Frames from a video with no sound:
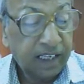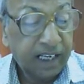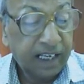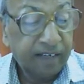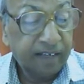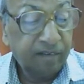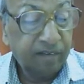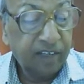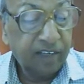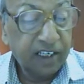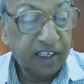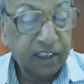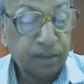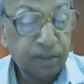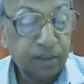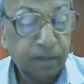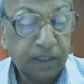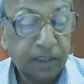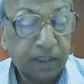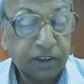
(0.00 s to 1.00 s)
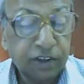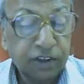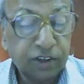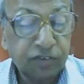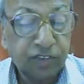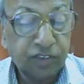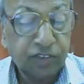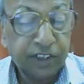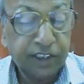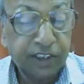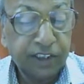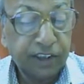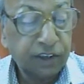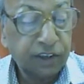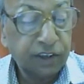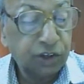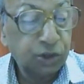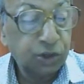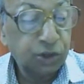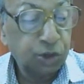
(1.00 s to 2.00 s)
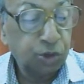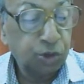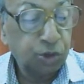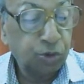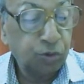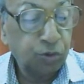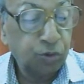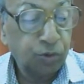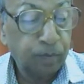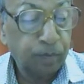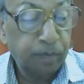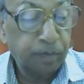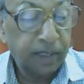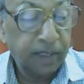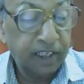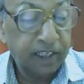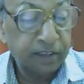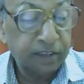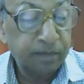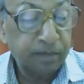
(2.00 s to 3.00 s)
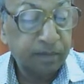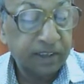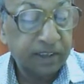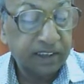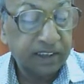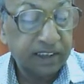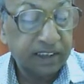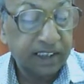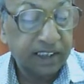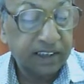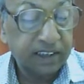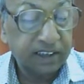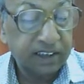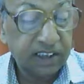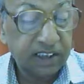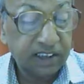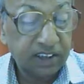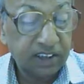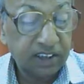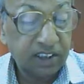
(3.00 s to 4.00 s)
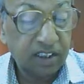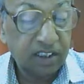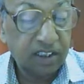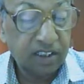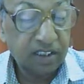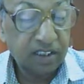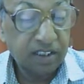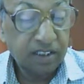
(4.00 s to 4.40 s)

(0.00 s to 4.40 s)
and various branches of the Indian Institute of Management, etc.